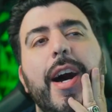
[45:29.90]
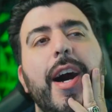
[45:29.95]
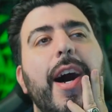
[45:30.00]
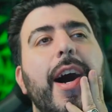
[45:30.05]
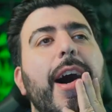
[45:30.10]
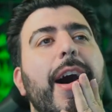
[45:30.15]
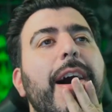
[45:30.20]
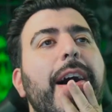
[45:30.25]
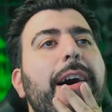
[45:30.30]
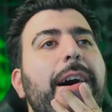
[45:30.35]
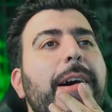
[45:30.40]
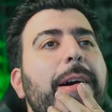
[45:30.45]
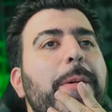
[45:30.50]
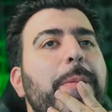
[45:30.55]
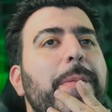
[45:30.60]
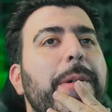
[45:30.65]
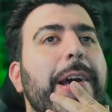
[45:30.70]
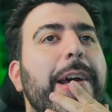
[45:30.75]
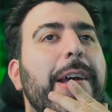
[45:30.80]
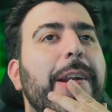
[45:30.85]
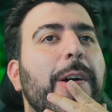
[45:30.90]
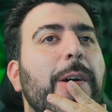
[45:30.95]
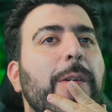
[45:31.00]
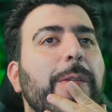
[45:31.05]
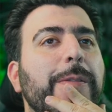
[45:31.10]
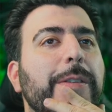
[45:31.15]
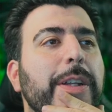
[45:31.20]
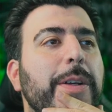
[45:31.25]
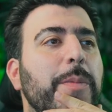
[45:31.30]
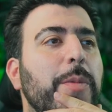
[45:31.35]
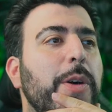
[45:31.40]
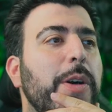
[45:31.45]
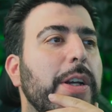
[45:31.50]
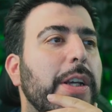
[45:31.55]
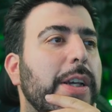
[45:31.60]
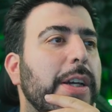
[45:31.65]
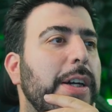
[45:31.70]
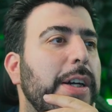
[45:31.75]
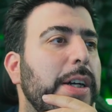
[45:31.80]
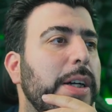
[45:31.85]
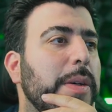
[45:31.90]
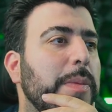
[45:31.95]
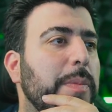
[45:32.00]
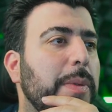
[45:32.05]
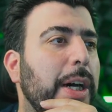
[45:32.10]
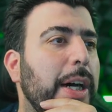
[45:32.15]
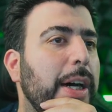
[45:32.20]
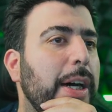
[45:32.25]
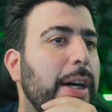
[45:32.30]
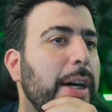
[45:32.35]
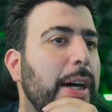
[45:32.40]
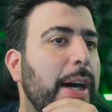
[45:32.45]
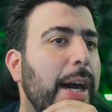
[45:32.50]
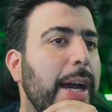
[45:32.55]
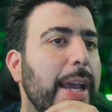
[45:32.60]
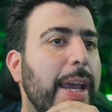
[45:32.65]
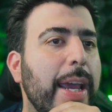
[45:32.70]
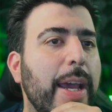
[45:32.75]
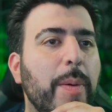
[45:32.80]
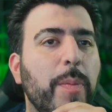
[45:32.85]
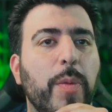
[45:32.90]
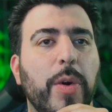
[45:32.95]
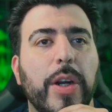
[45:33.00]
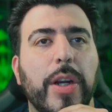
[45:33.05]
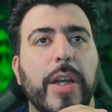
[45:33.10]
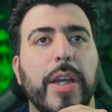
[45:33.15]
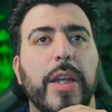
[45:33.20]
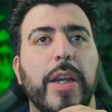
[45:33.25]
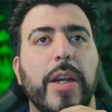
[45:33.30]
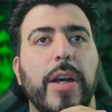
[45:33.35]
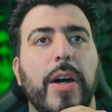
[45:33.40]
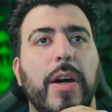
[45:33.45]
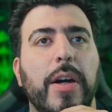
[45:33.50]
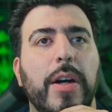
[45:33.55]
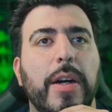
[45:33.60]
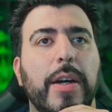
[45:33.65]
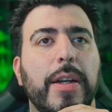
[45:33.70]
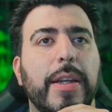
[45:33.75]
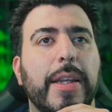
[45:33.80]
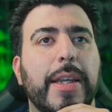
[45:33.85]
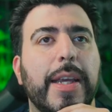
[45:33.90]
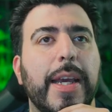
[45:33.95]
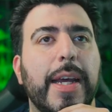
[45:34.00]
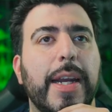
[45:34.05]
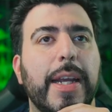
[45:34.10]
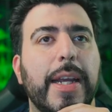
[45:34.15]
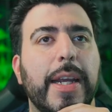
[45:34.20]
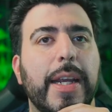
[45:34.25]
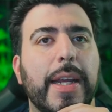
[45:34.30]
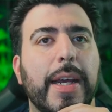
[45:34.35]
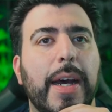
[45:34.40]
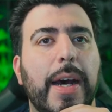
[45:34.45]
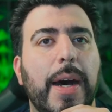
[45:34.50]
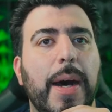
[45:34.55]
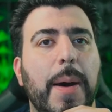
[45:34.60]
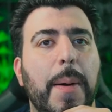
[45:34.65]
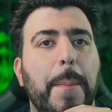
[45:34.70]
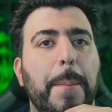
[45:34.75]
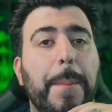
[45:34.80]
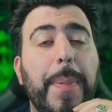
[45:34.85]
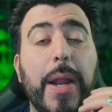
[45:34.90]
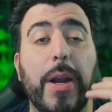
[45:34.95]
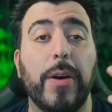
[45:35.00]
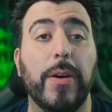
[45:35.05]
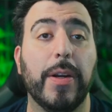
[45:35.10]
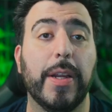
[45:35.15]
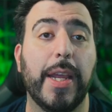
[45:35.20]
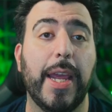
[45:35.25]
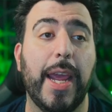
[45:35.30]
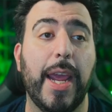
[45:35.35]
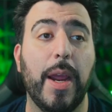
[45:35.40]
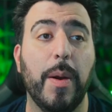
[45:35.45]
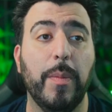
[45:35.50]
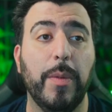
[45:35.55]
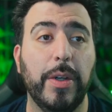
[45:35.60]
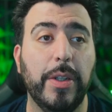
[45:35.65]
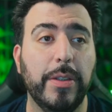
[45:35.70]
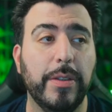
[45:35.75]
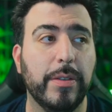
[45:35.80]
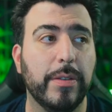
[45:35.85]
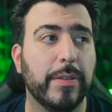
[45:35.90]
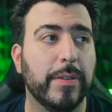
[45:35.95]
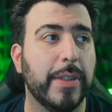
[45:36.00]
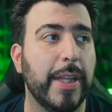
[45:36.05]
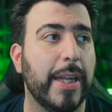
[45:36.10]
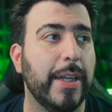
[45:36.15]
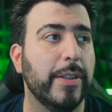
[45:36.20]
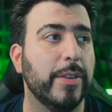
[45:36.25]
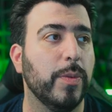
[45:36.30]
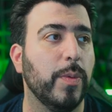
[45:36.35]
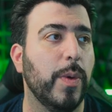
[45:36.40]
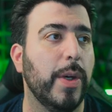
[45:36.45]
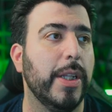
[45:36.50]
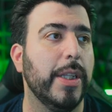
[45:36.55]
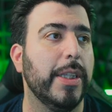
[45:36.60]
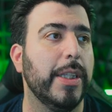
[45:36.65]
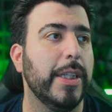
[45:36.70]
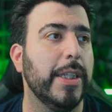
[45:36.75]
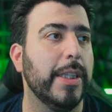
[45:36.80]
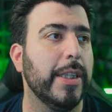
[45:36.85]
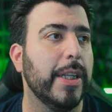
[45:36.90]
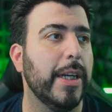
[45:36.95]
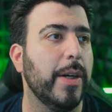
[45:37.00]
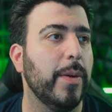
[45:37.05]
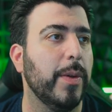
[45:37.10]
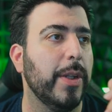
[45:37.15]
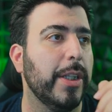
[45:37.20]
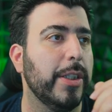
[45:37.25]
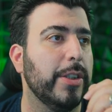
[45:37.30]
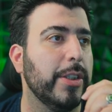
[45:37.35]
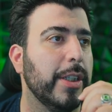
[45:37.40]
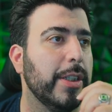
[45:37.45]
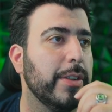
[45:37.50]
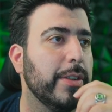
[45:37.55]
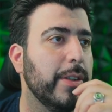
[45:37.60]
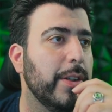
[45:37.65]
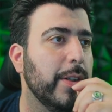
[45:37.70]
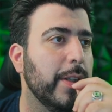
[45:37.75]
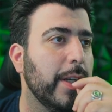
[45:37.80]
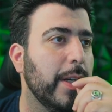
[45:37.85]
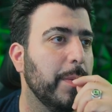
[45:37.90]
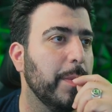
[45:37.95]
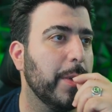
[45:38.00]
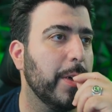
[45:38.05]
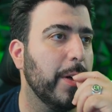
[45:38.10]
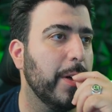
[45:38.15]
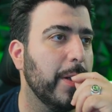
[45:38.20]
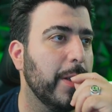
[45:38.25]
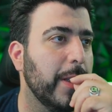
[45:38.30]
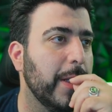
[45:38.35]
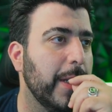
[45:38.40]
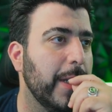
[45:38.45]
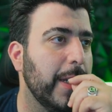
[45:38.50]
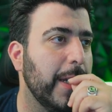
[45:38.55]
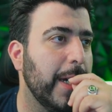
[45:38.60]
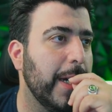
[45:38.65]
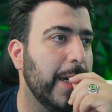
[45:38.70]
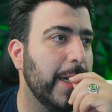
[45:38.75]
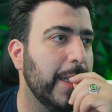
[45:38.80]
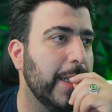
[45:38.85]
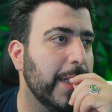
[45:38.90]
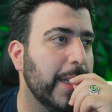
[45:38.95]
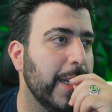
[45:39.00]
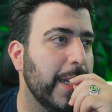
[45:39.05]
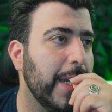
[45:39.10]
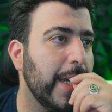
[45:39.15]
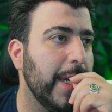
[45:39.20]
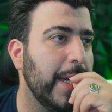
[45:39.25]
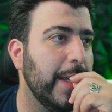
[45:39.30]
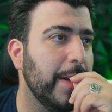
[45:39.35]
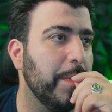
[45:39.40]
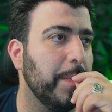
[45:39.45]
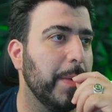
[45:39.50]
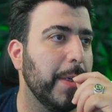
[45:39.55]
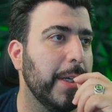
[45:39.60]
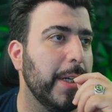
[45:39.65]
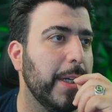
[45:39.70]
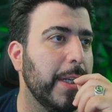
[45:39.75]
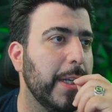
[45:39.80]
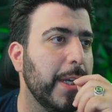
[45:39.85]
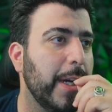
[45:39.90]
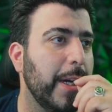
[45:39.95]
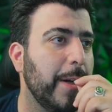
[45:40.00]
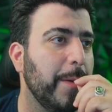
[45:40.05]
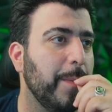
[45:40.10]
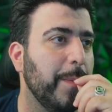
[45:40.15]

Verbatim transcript: Um, and hopefully more to come. Uh, I am working on getting uh, better cameras. That is one thing that I will let you guys know that I'm currently uh, looking at. But yeah,